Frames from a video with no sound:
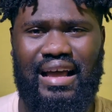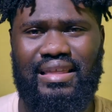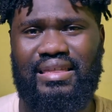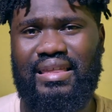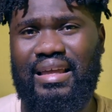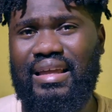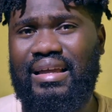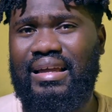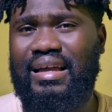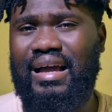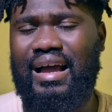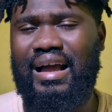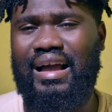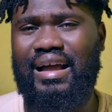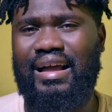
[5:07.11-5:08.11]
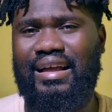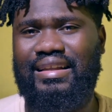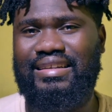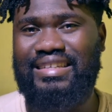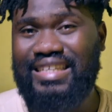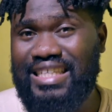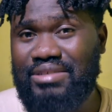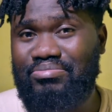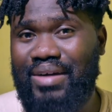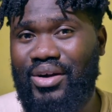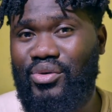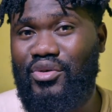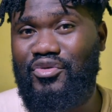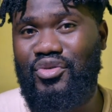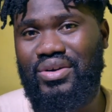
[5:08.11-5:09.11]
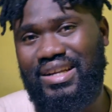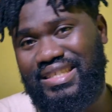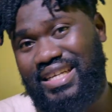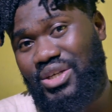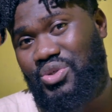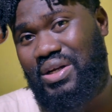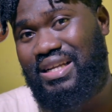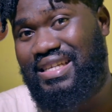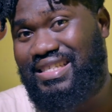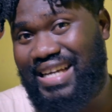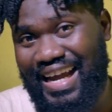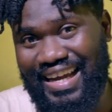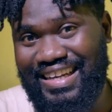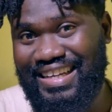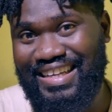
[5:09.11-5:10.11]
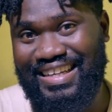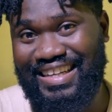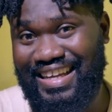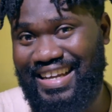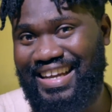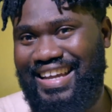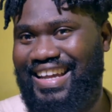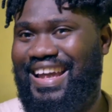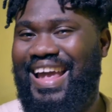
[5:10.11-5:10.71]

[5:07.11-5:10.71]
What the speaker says: I think this microphone is actually tiny, yeah?